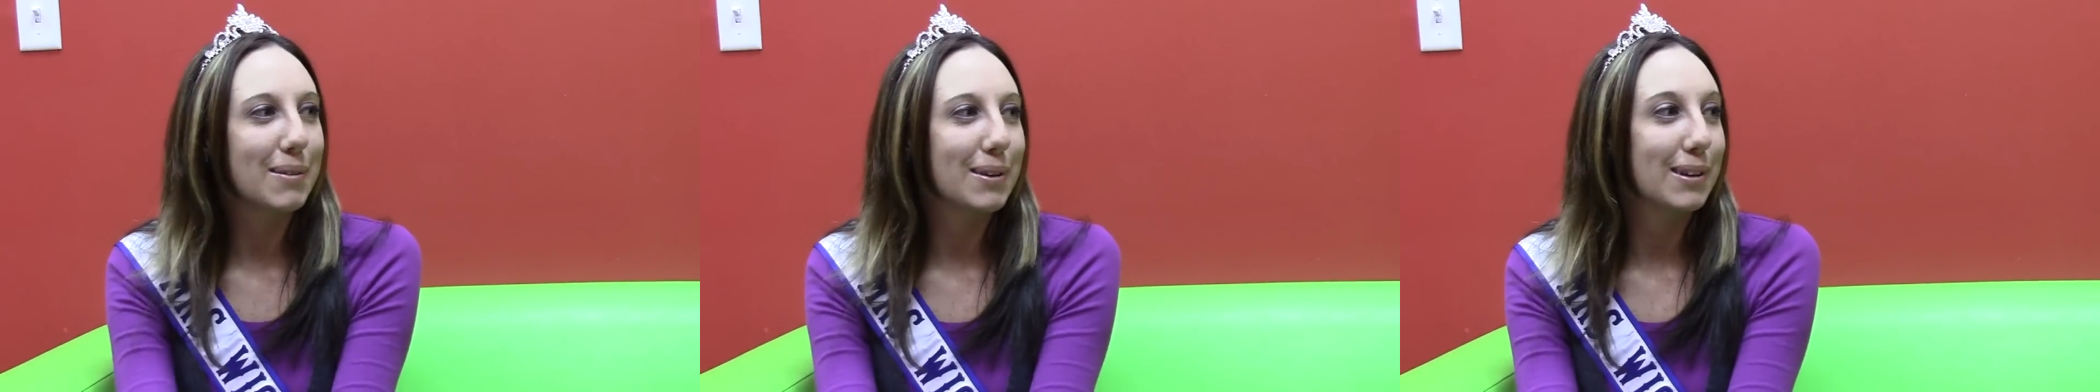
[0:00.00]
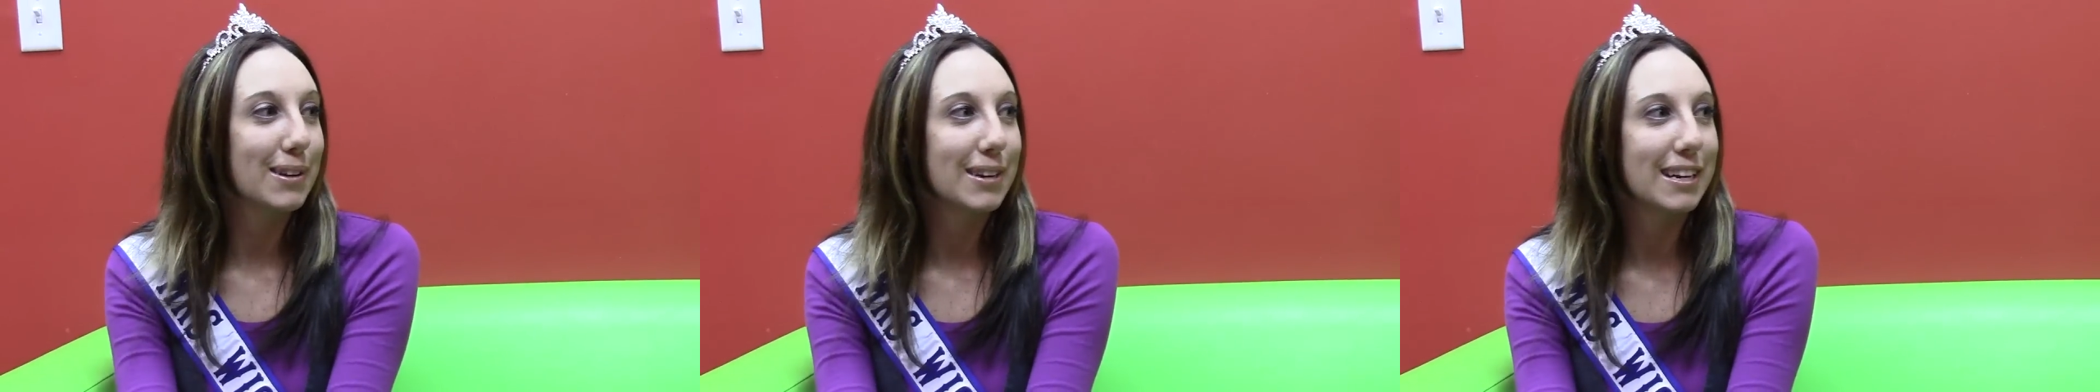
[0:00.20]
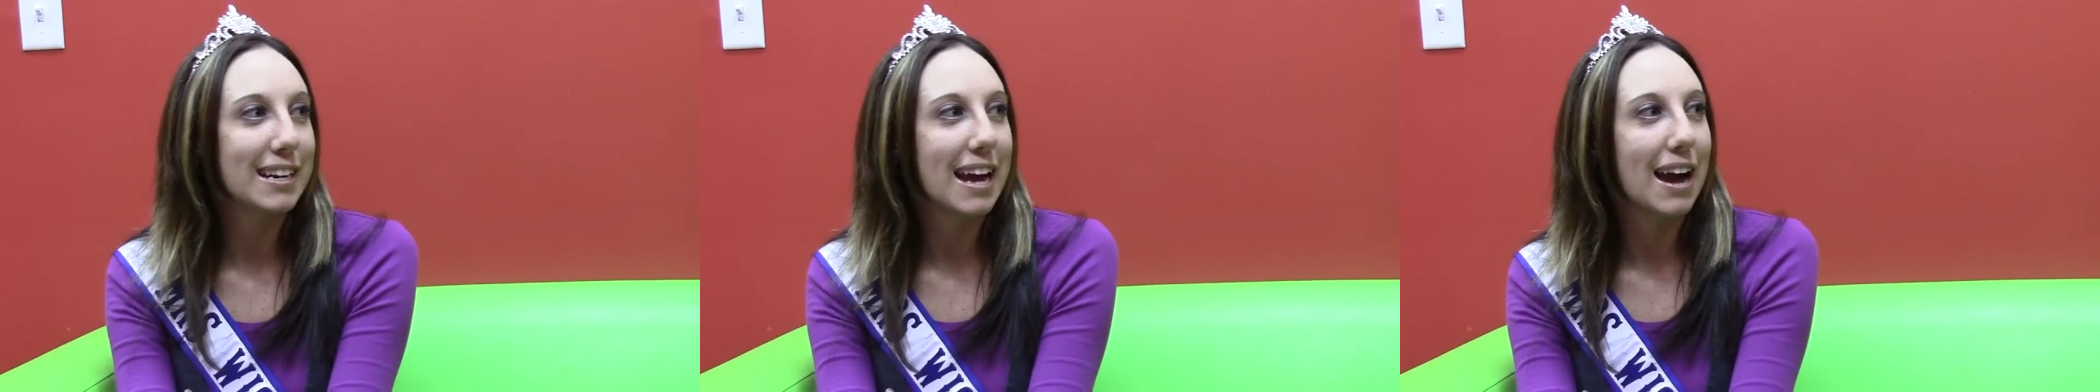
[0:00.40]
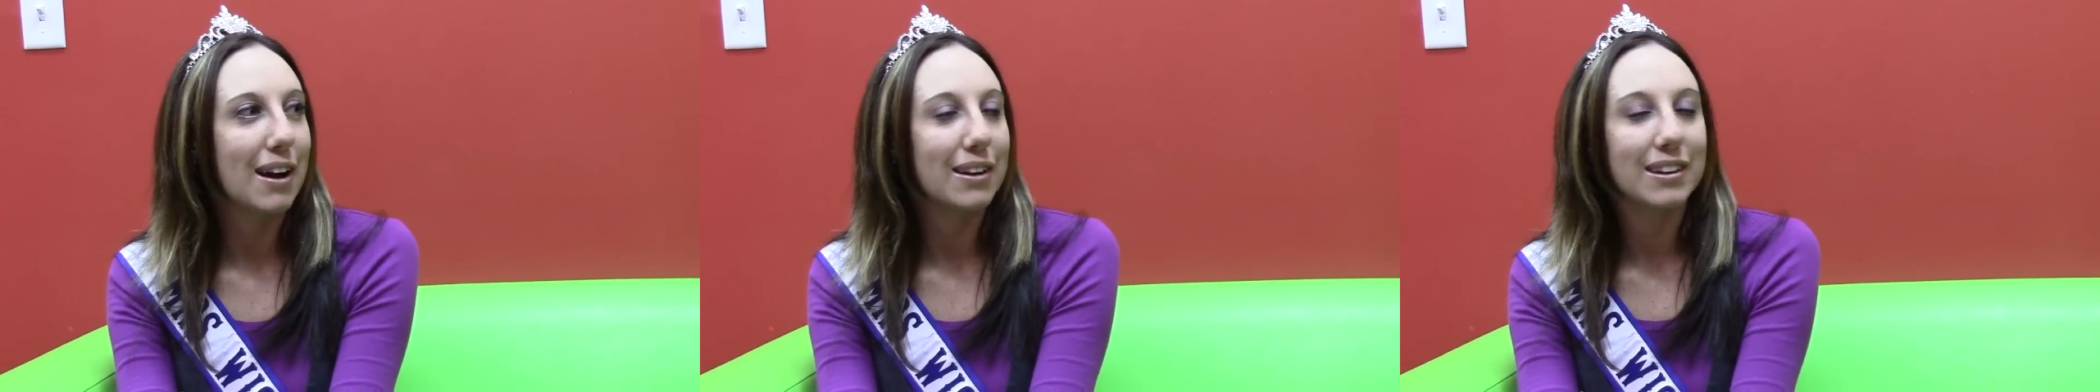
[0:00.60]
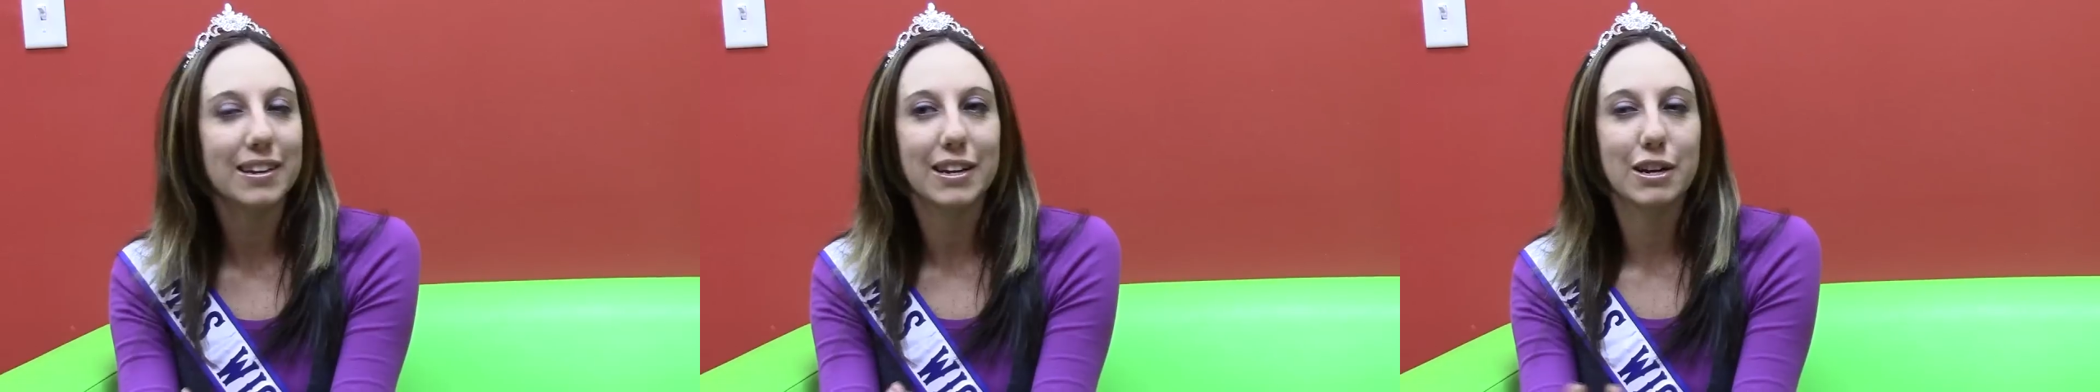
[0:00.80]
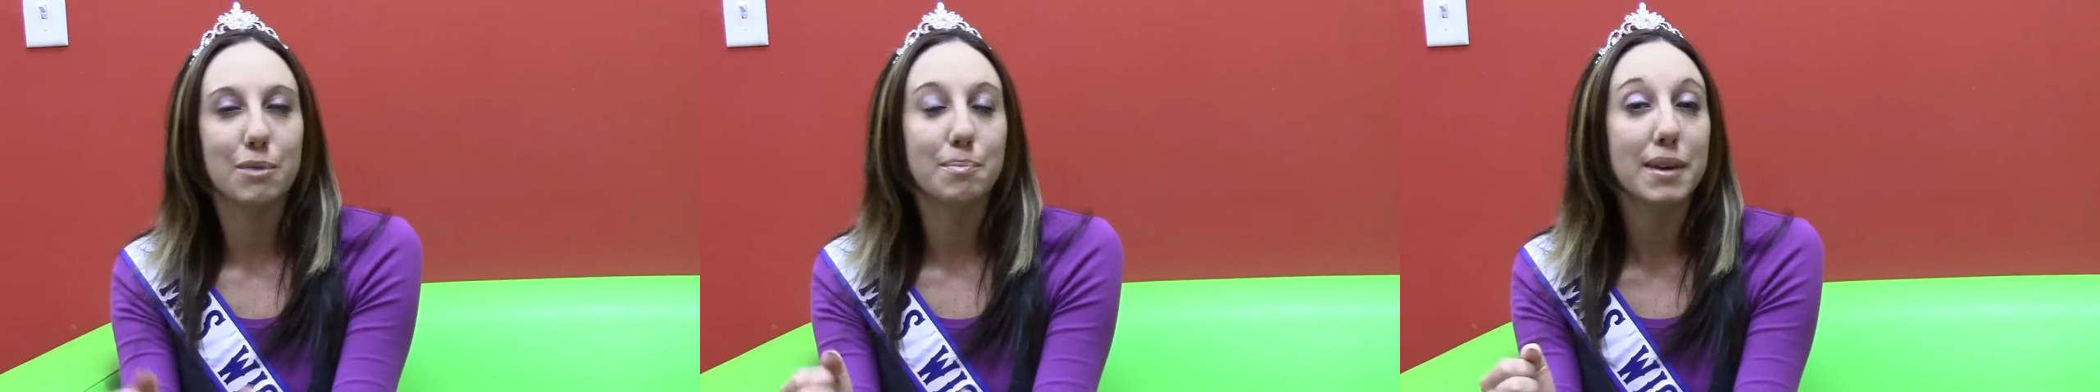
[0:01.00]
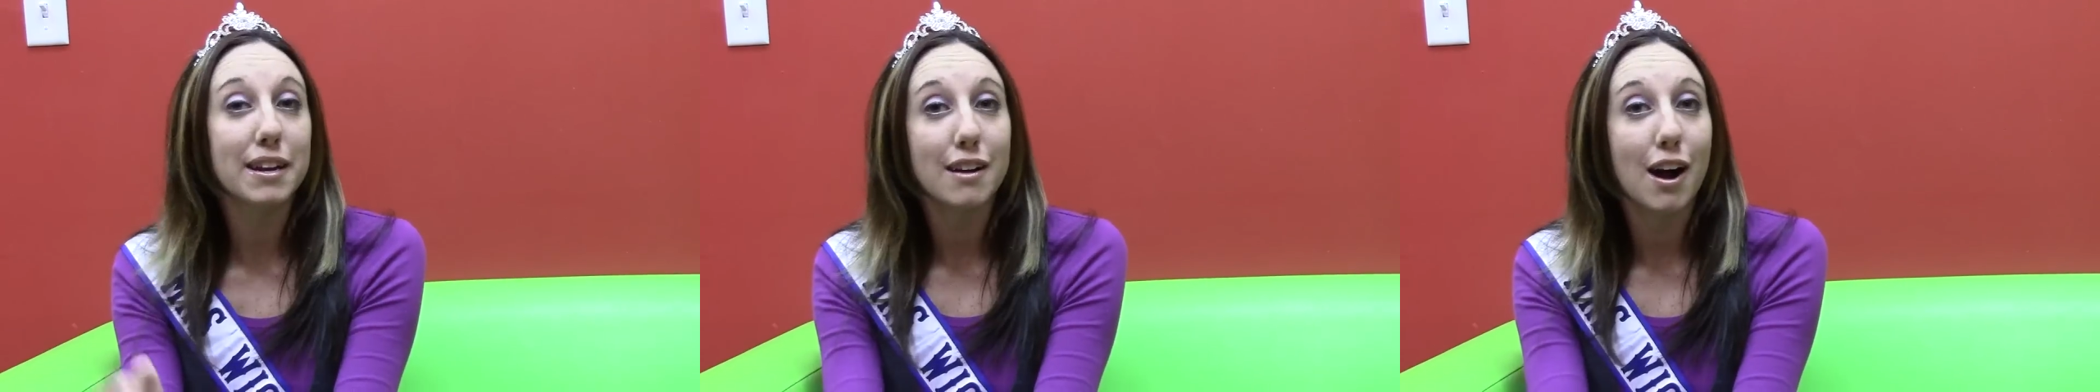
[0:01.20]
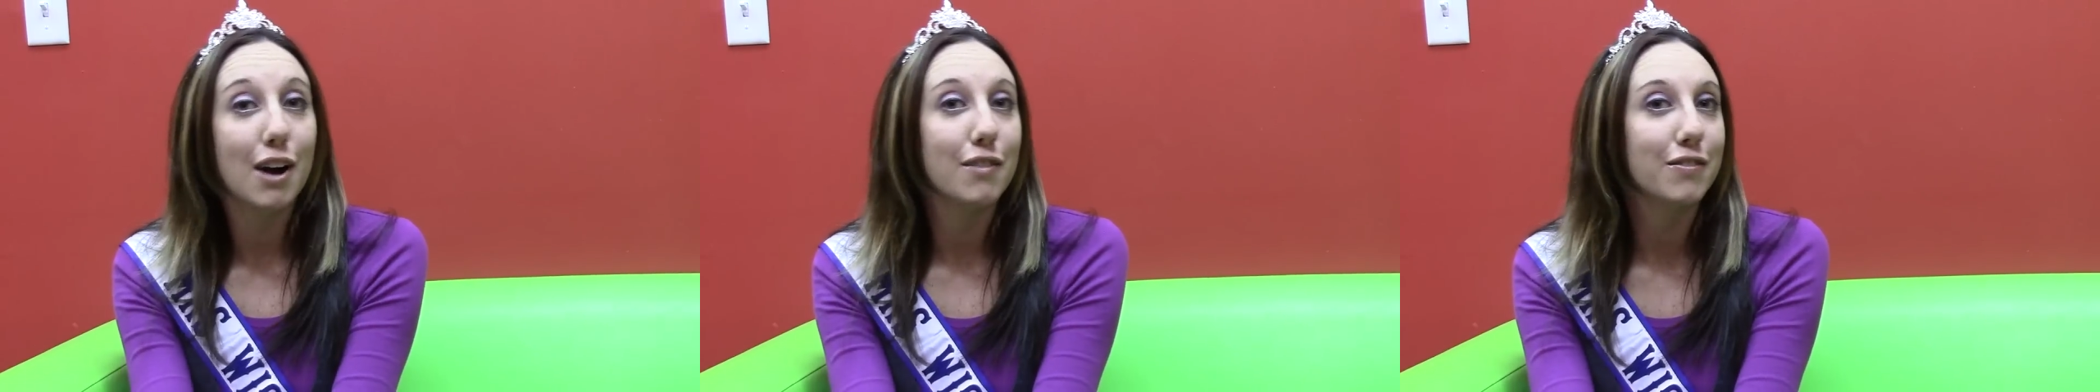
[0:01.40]
we were learning how to, you know,
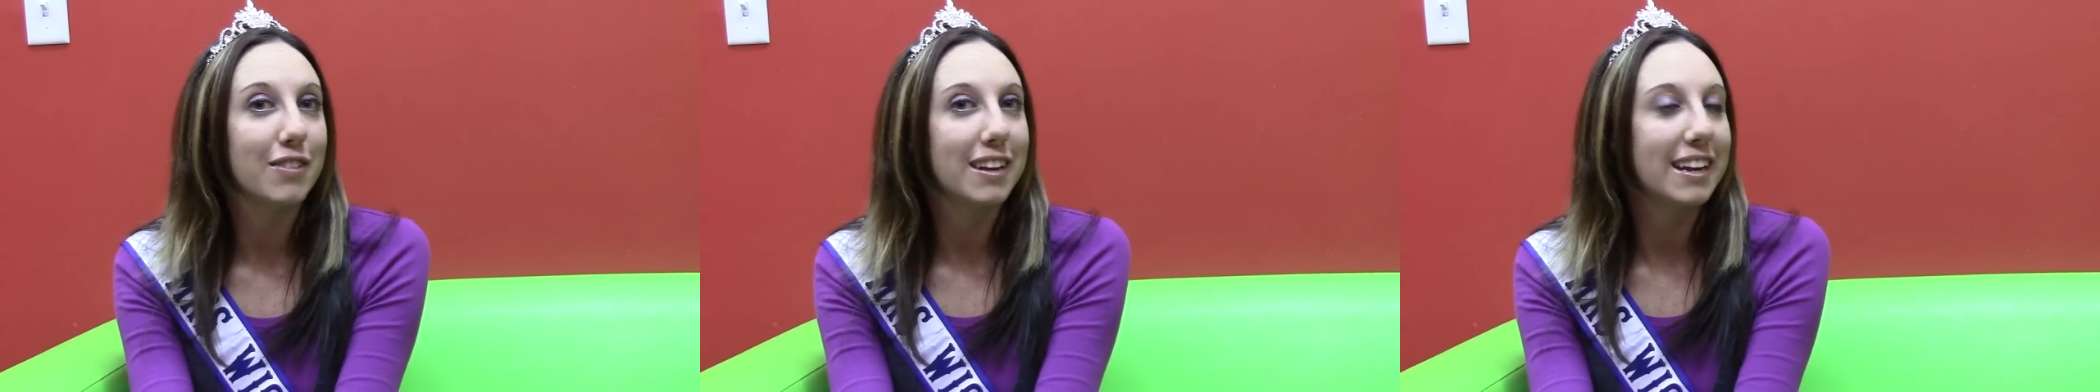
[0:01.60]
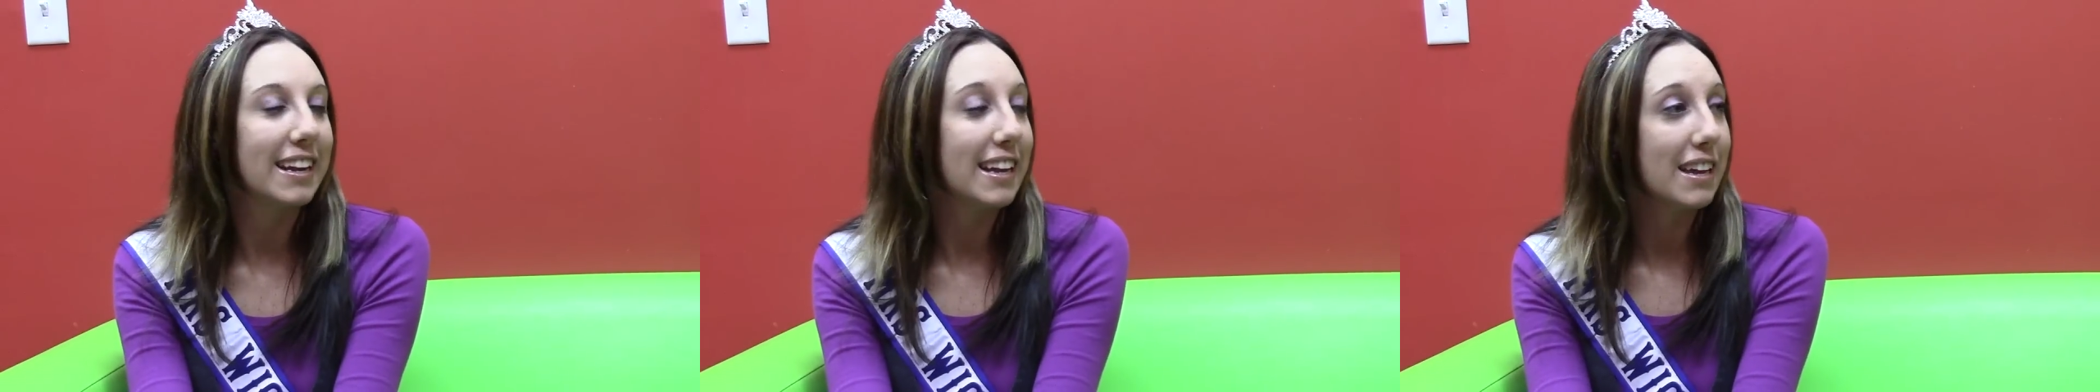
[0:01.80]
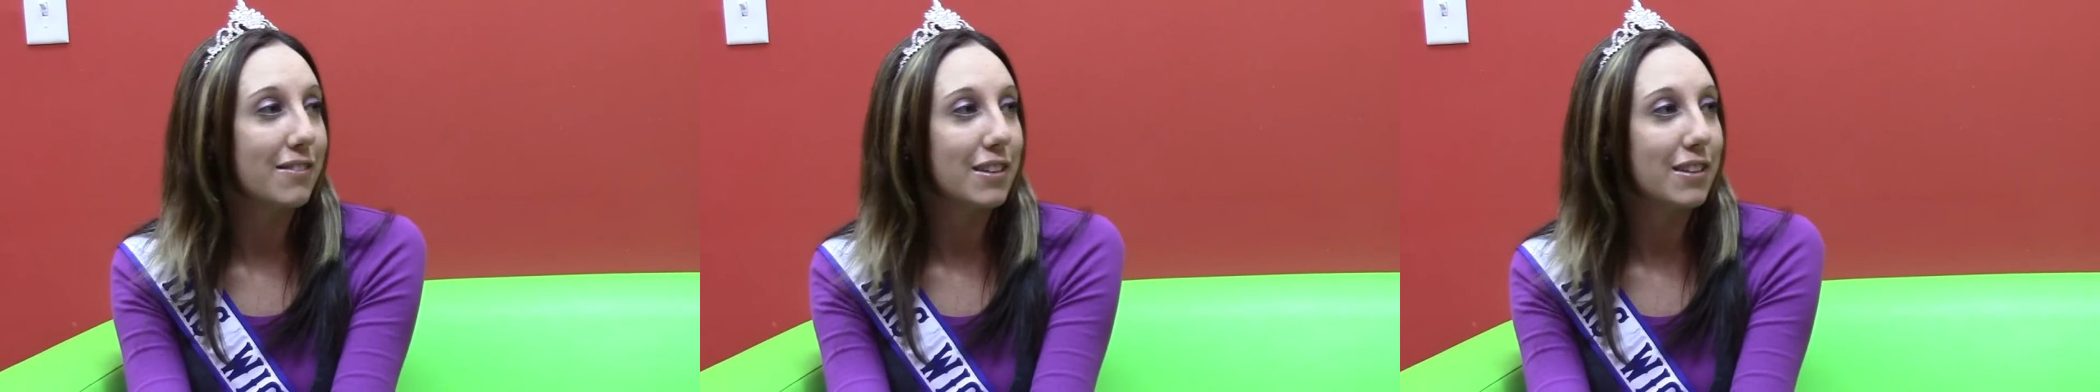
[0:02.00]
be confident.